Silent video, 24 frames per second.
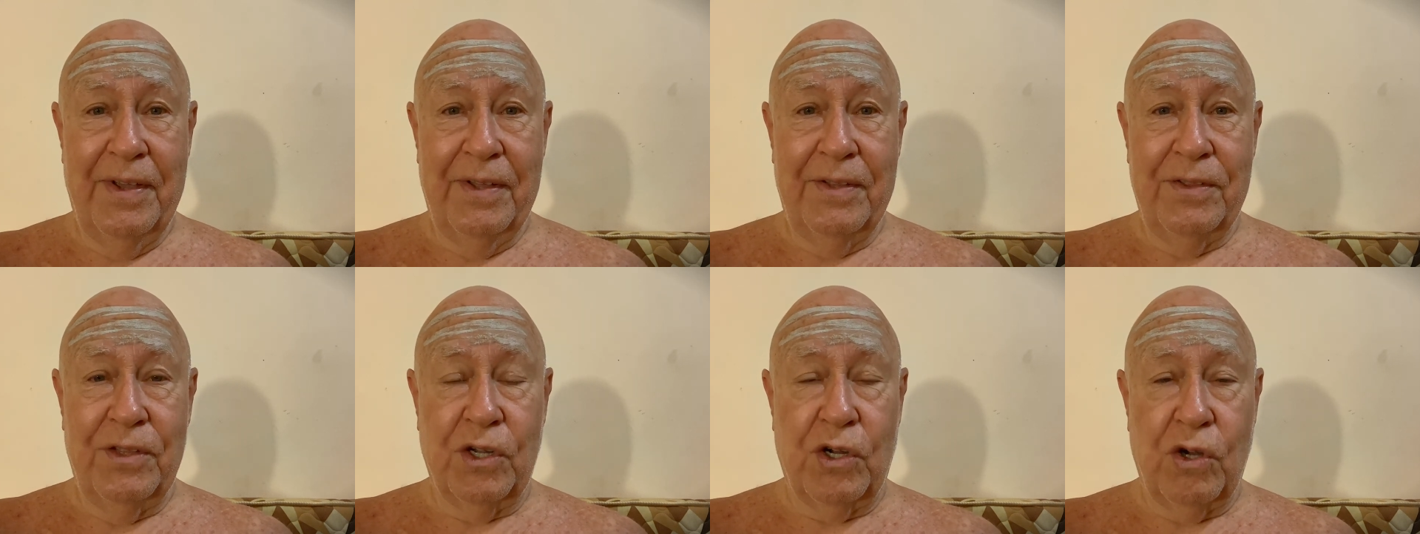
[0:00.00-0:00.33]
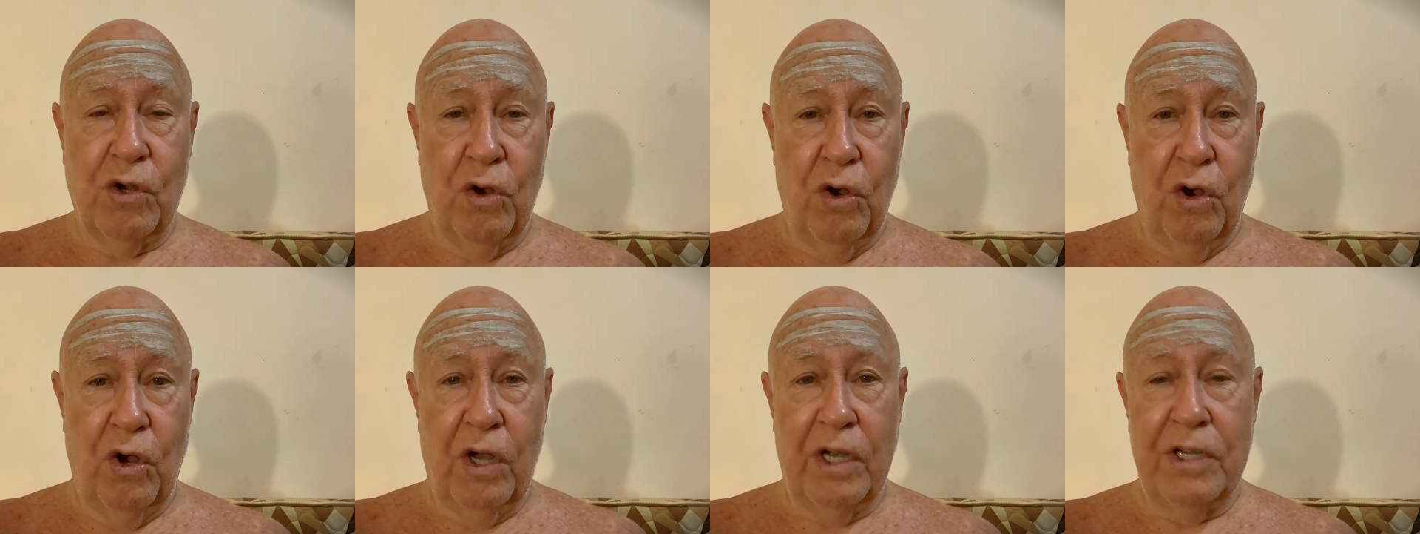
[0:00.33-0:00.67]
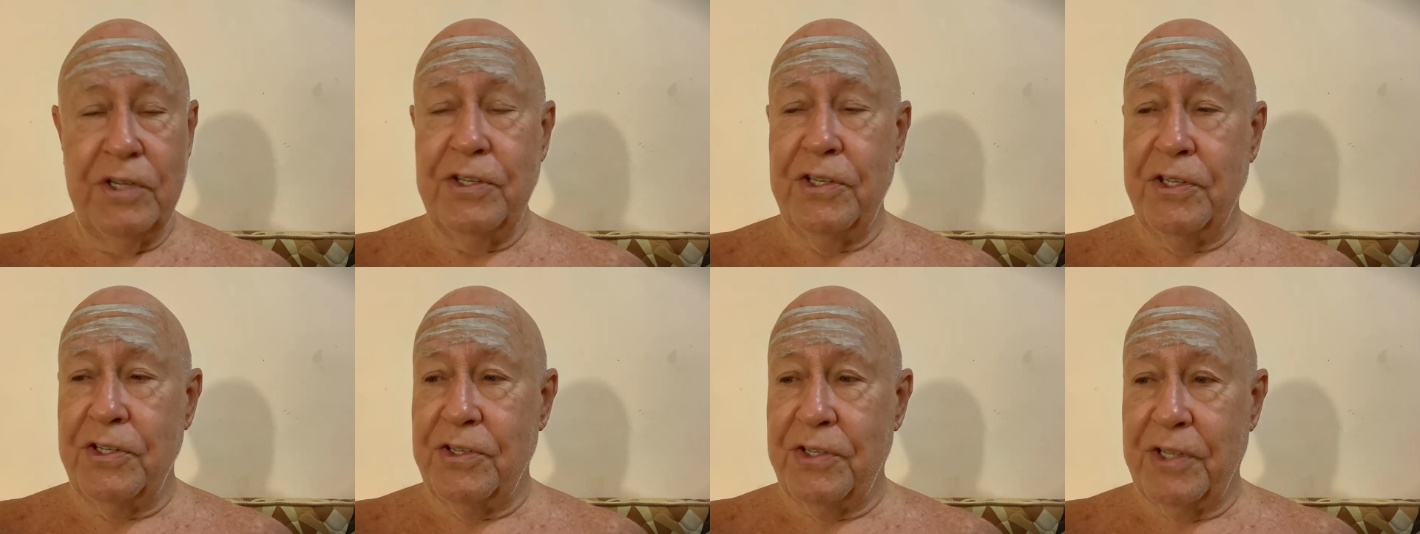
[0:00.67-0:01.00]
The
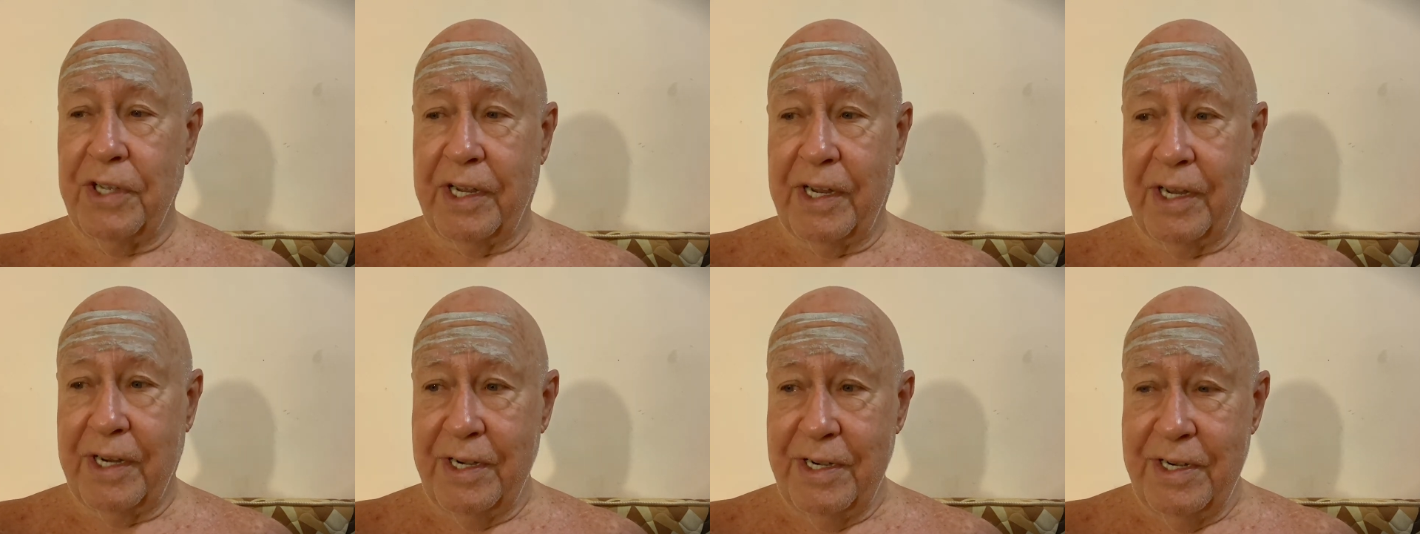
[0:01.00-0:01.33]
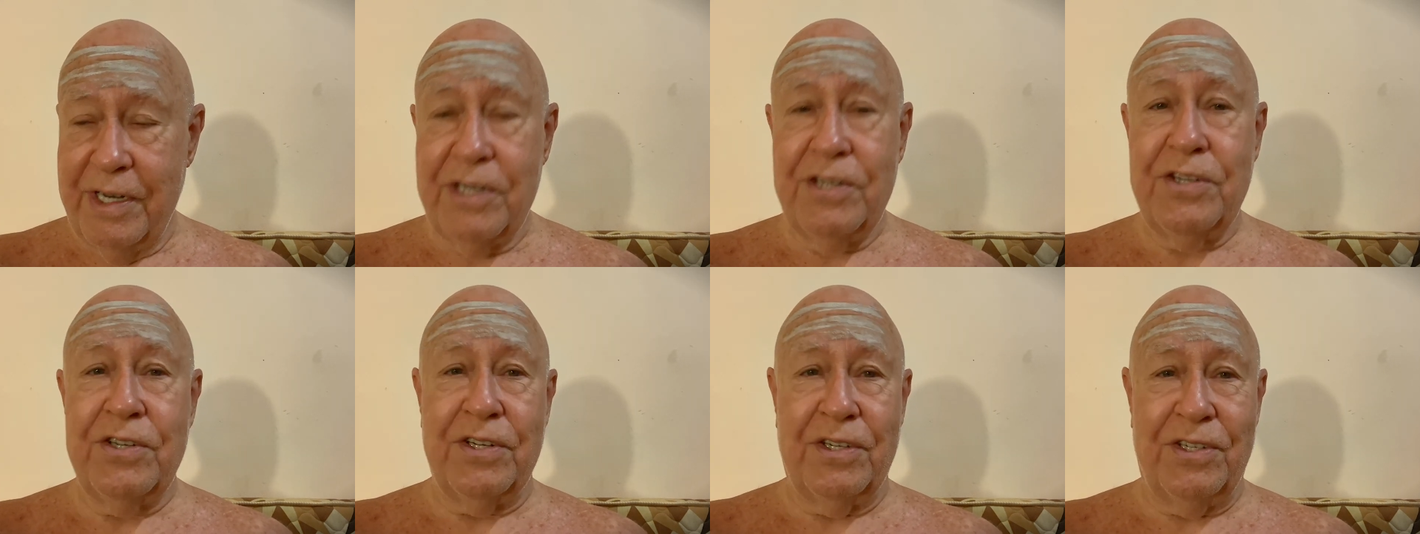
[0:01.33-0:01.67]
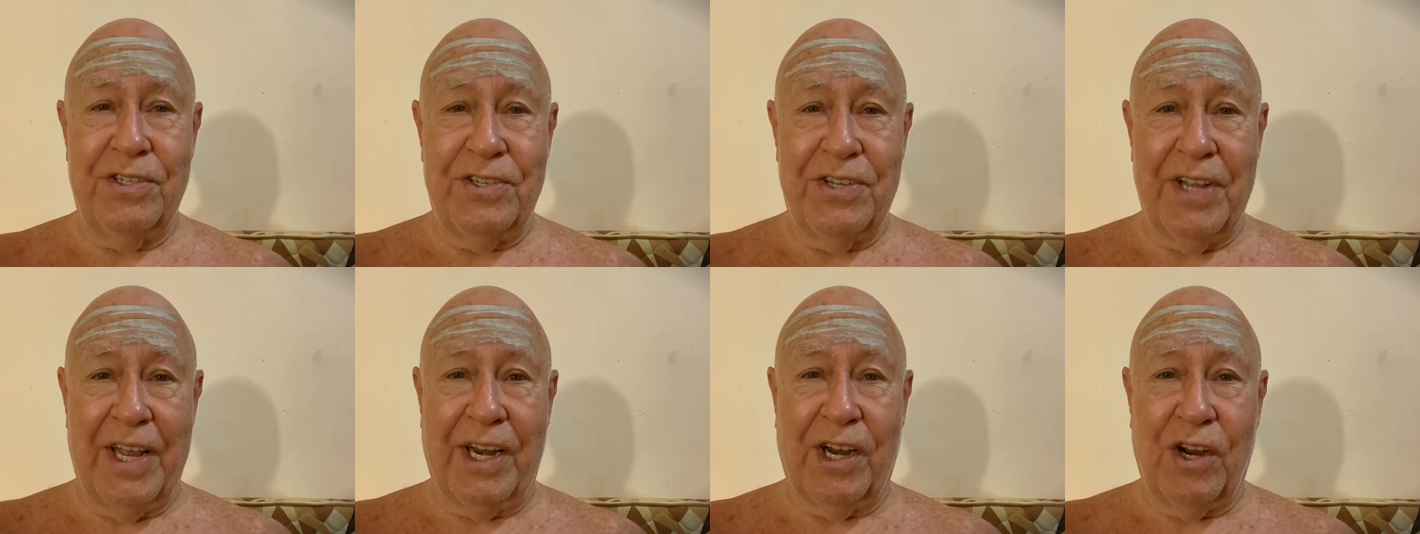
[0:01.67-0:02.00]
cause is the
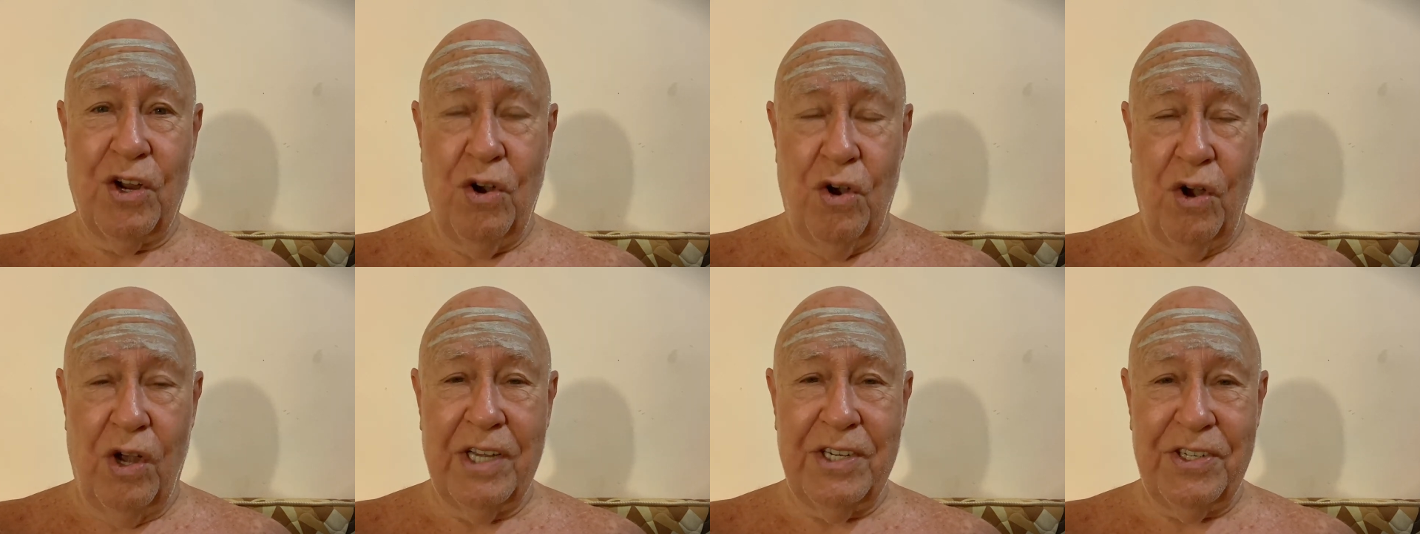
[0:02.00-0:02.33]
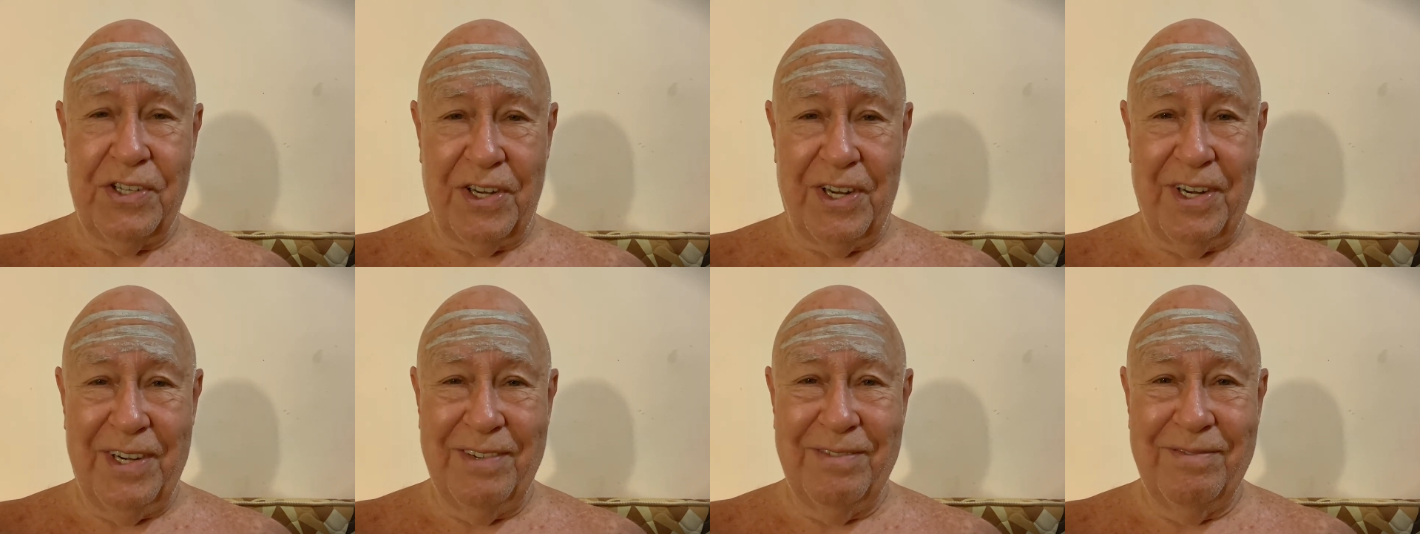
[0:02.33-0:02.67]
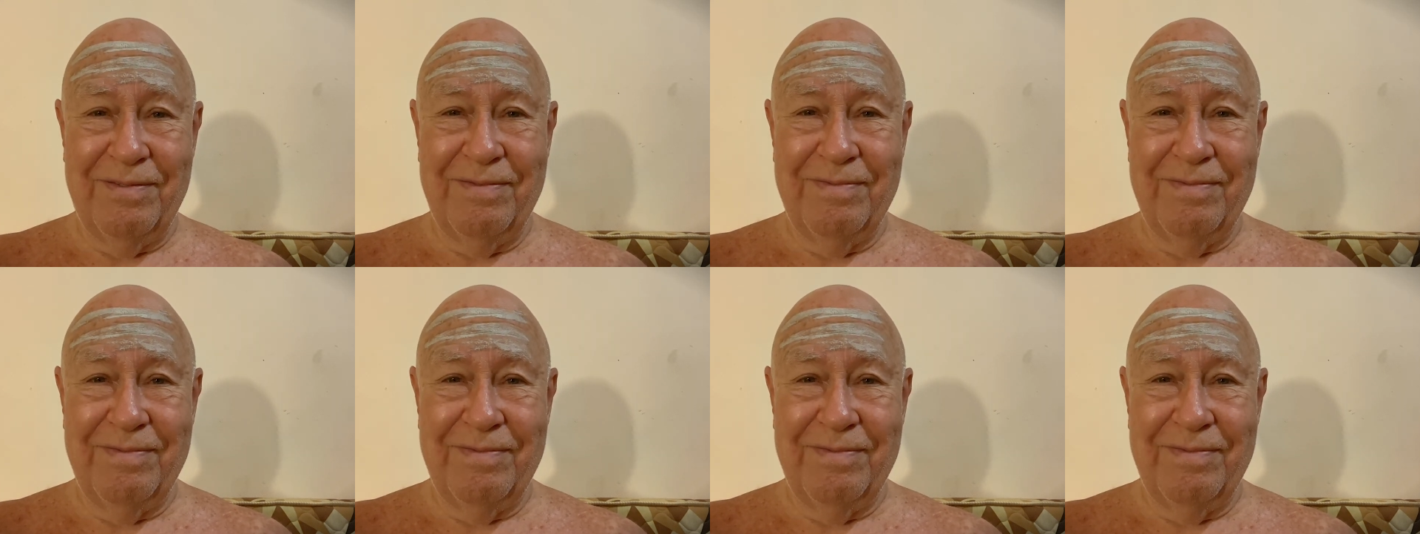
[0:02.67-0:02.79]
conditions that cause it,